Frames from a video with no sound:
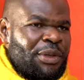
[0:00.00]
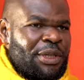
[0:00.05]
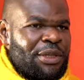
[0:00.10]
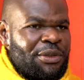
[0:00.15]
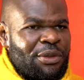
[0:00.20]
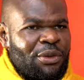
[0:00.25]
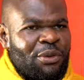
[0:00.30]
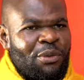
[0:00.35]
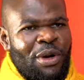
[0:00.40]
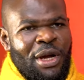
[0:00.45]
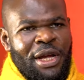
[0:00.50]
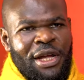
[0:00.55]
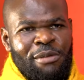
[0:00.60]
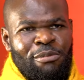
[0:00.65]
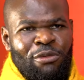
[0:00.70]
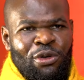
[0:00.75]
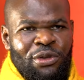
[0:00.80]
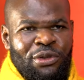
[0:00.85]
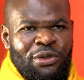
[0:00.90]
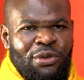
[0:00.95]
reason why
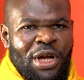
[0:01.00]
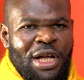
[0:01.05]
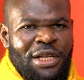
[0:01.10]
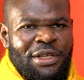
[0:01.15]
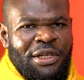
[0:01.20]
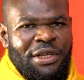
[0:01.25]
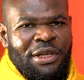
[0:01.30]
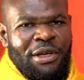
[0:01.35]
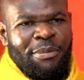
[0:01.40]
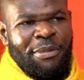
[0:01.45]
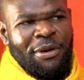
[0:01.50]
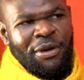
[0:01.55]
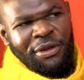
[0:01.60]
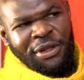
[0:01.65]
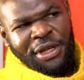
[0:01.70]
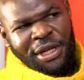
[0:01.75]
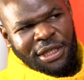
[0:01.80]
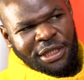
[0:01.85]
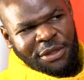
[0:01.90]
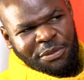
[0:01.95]
I'm also asking
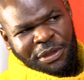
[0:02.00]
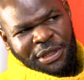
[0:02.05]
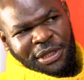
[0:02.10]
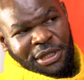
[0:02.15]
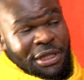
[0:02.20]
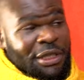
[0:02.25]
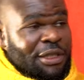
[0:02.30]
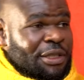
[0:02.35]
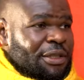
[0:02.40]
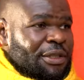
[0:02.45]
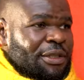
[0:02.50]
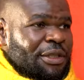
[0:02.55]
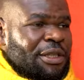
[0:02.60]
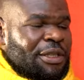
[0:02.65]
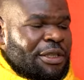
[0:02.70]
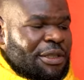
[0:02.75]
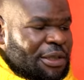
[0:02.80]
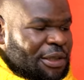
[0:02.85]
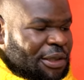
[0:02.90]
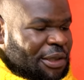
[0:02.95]
about that is is
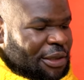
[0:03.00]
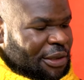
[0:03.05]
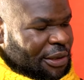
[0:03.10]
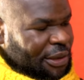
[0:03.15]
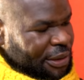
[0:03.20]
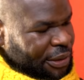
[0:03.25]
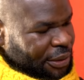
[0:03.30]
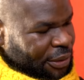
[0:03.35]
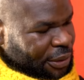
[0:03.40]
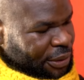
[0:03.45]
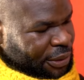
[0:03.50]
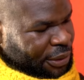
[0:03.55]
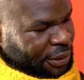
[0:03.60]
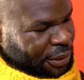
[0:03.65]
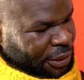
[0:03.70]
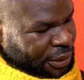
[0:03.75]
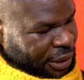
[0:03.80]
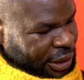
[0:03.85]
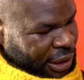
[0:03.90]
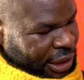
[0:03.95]
is is
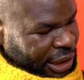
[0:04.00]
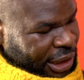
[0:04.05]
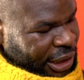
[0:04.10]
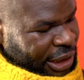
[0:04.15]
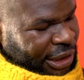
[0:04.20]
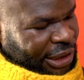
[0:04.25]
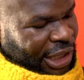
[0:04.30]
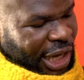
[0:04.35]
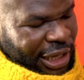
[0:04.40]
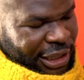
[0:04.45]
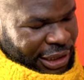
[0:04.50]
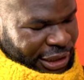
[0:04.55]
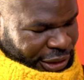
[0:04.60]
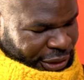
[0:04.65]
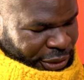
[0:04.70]
also tied